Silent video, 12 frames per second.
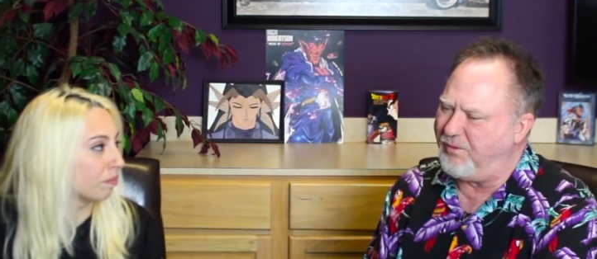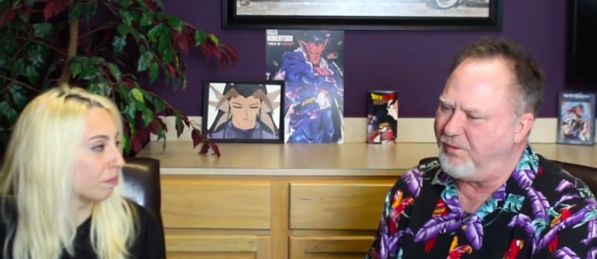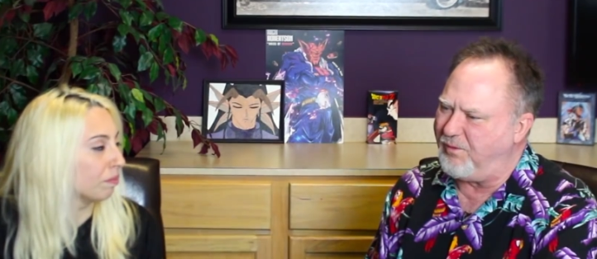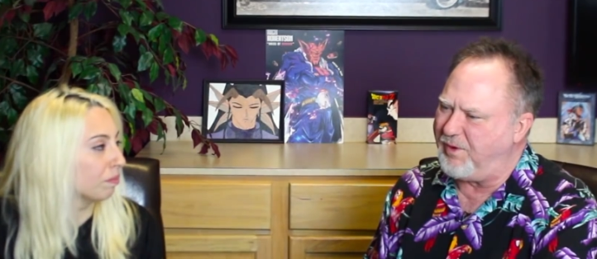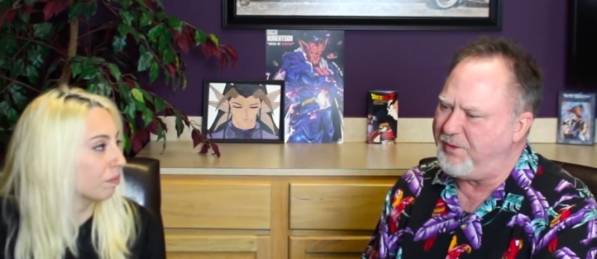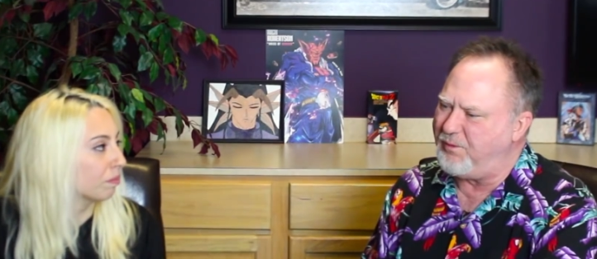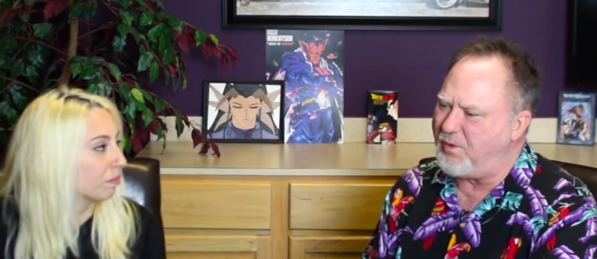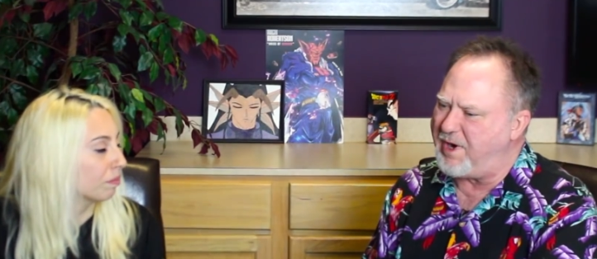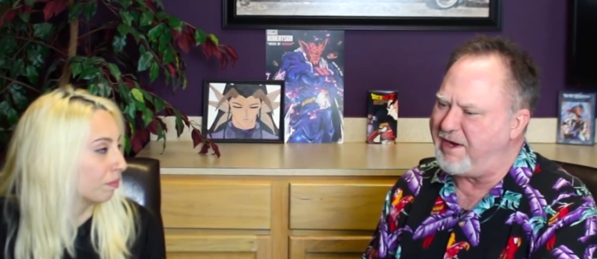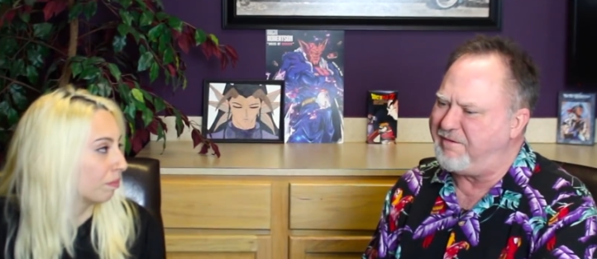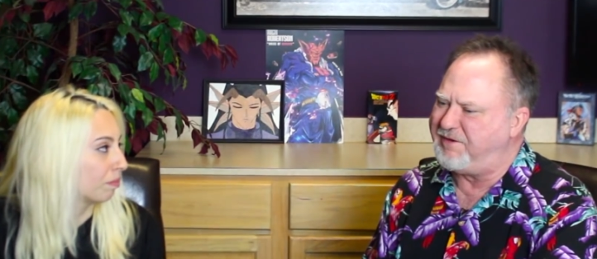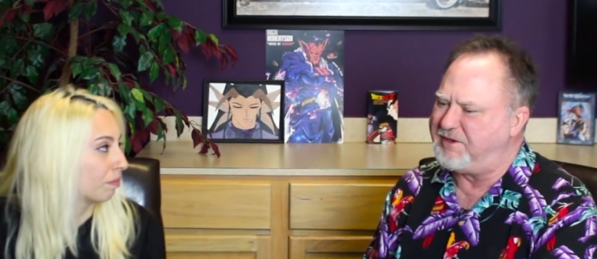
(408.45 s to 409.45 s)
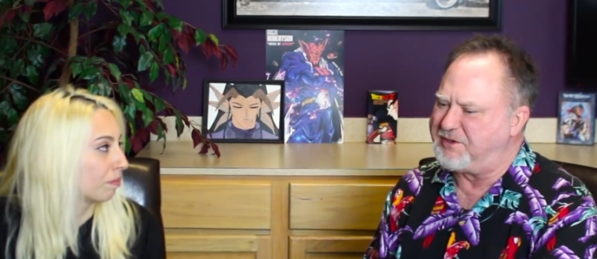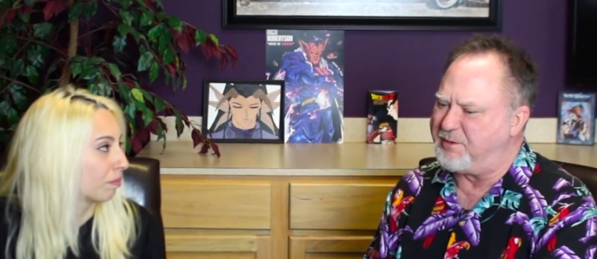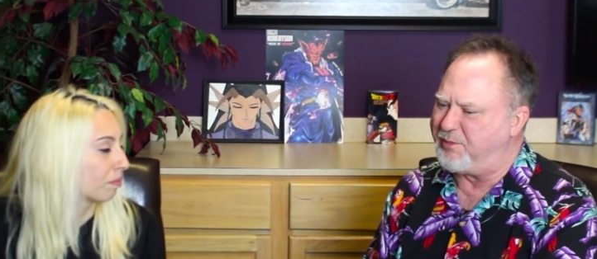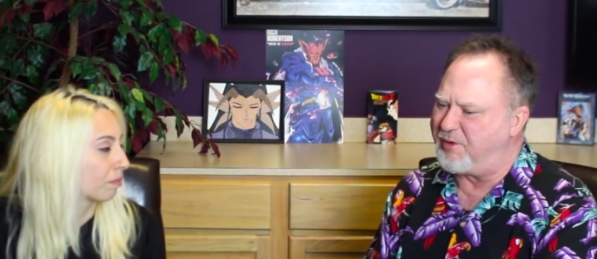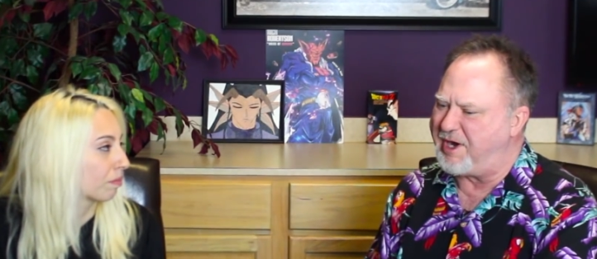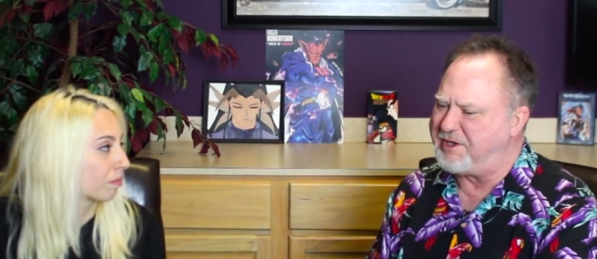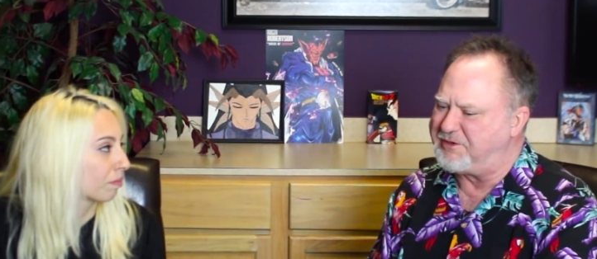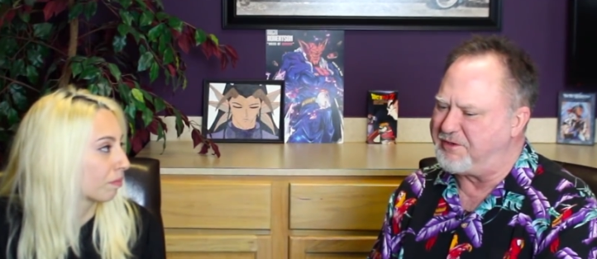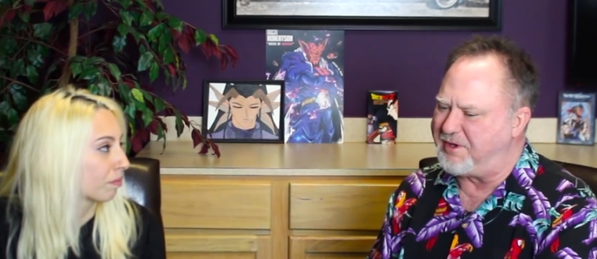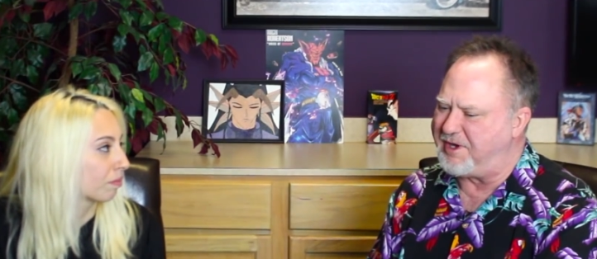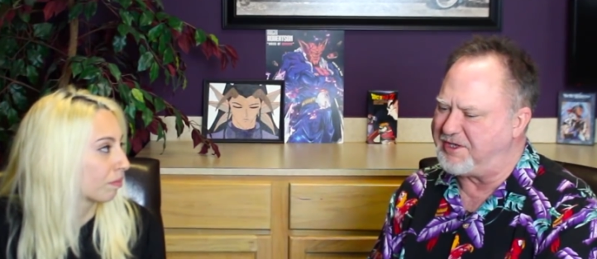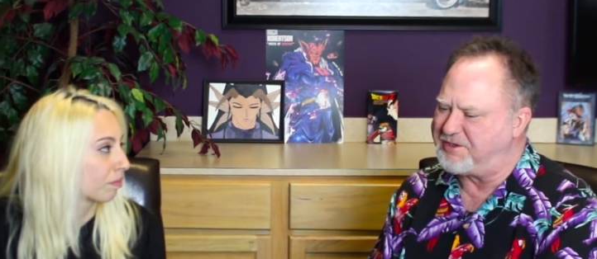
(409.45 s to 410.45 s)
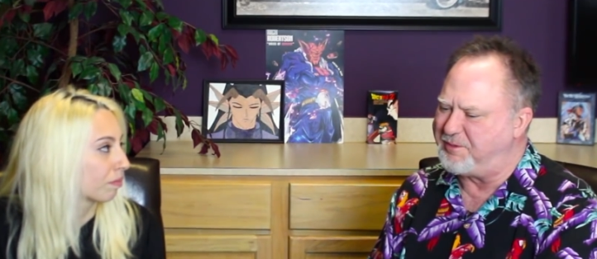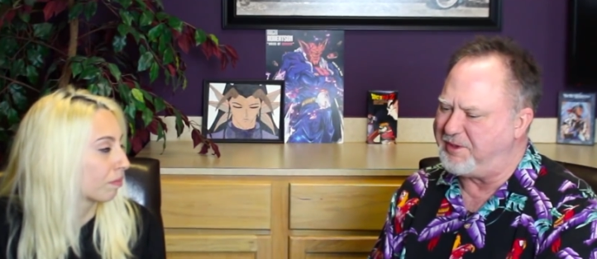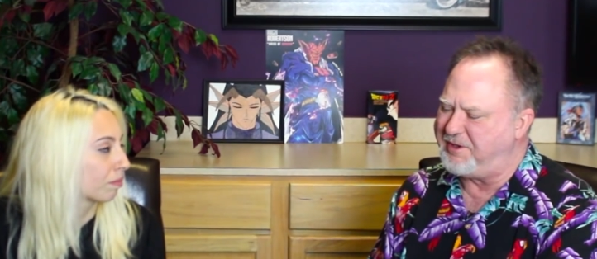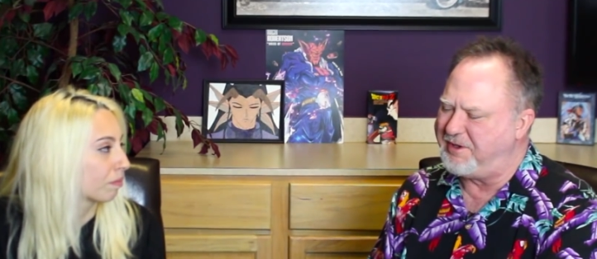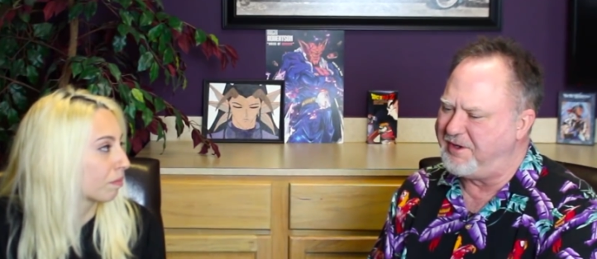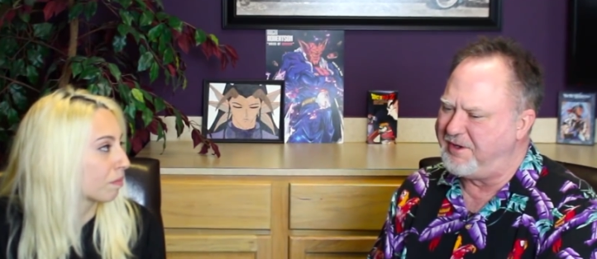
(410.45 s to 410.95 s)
Speaker 1: one wife had surprised her husband,